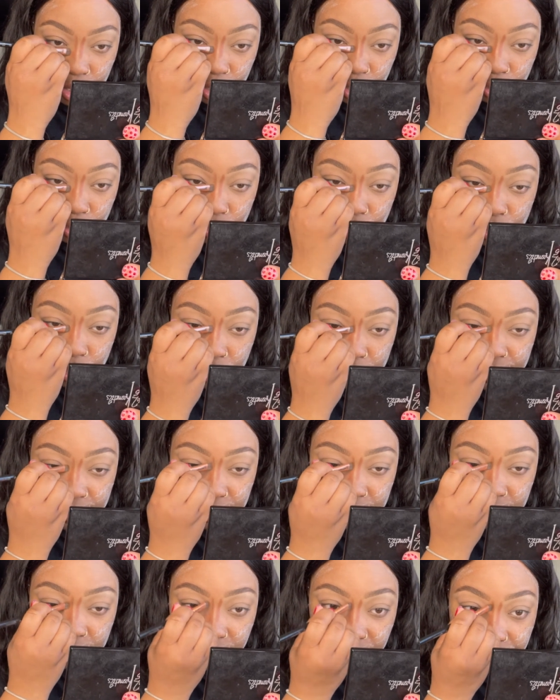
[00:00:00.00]
You don't
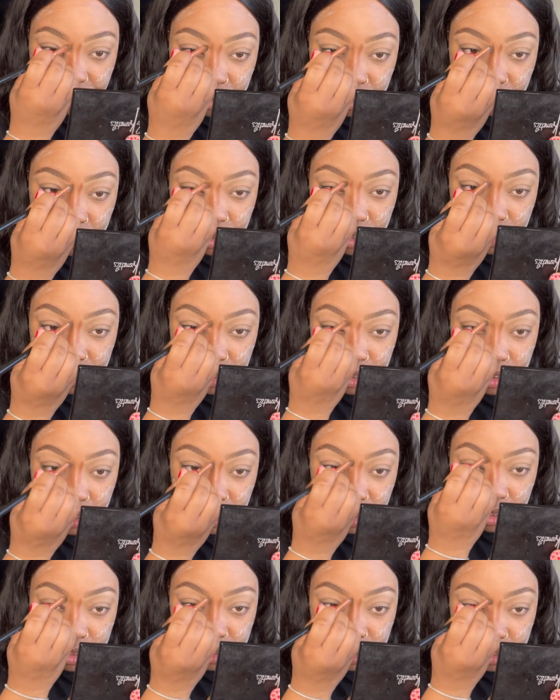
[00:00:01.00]
necessarily have to do it like
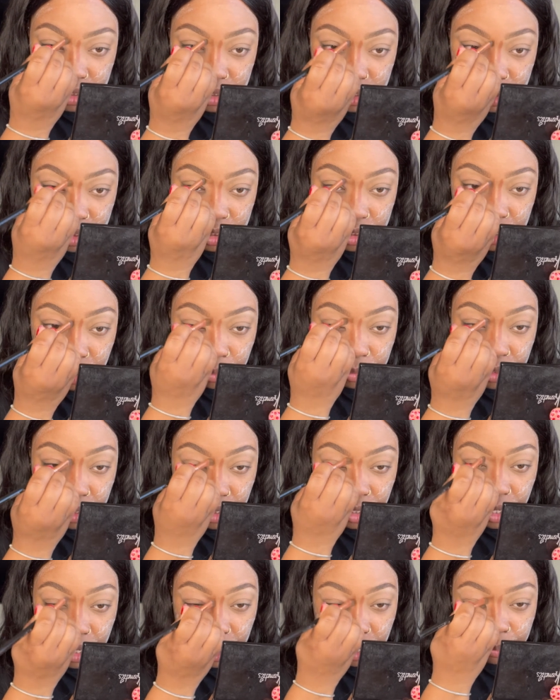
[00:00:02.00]
this. This is just
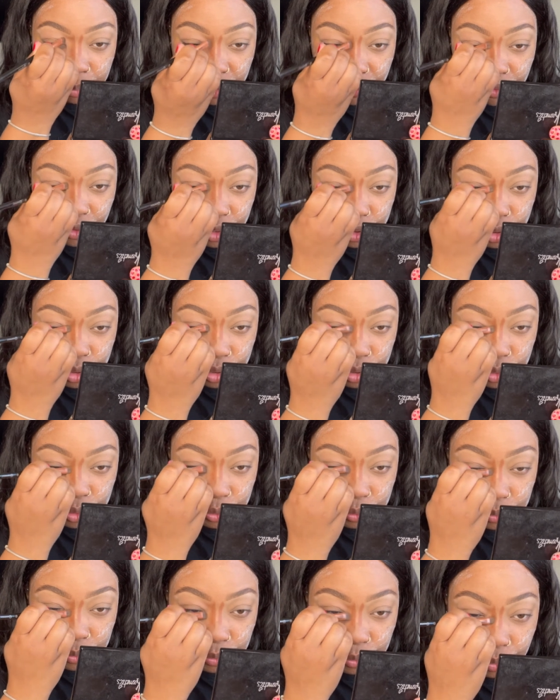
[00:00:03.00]
something I prefer to
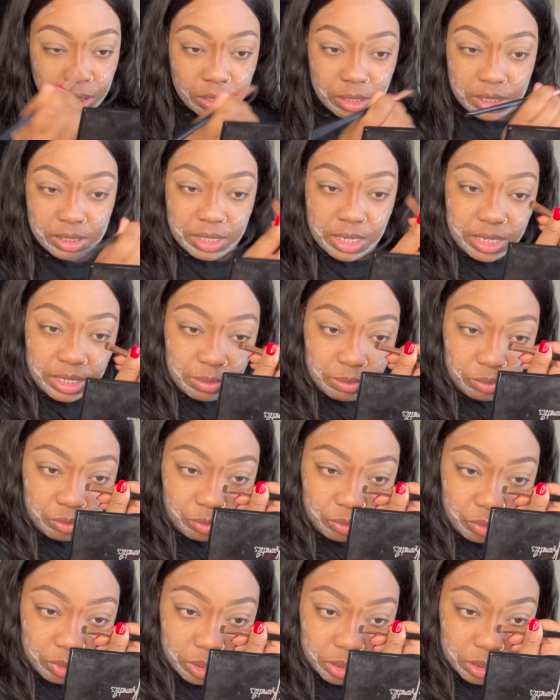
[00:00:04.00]
do because I am
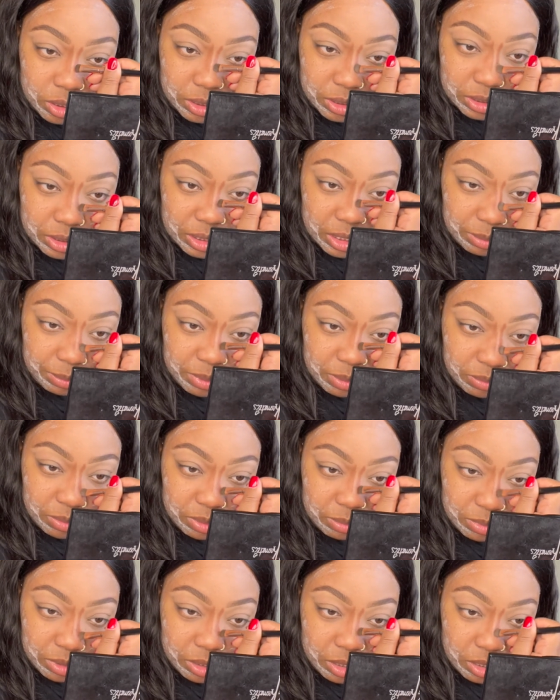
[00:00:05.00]
really sloppy with
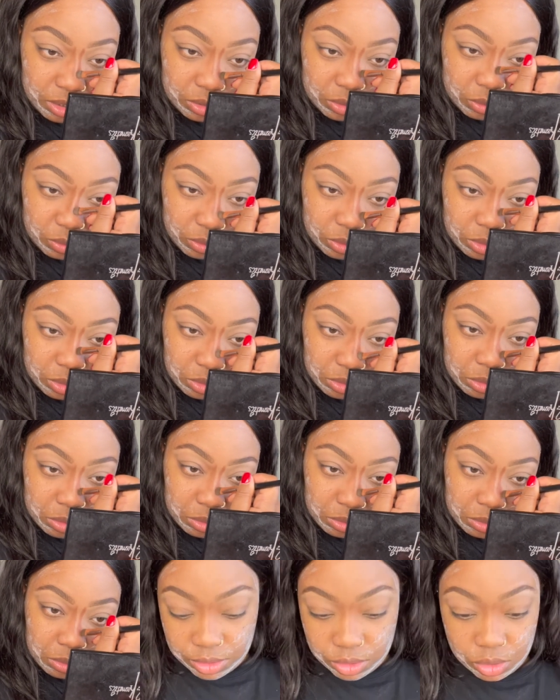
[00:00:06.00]
my contour.
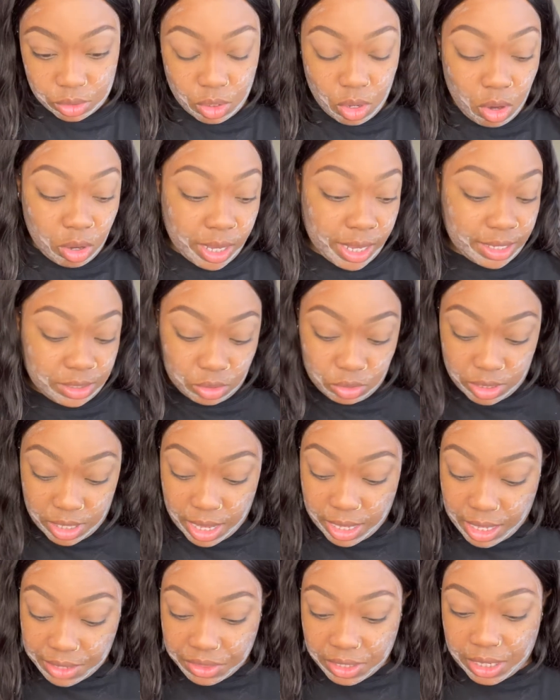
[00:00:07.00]
Okay, so now
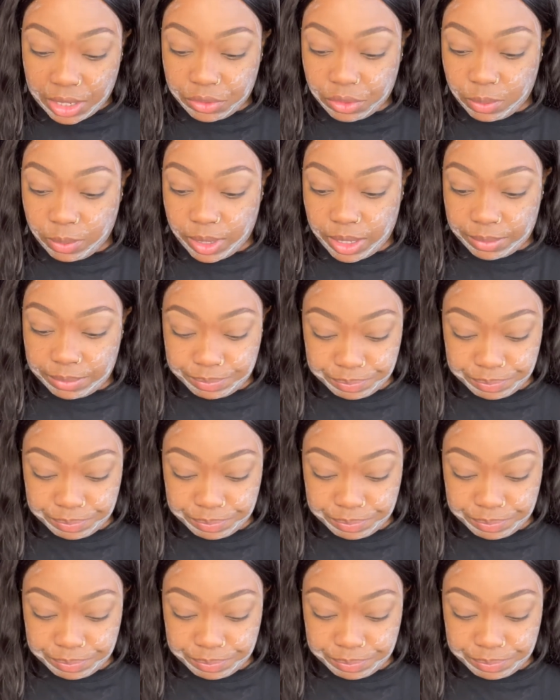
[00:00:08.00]
I got that out the way.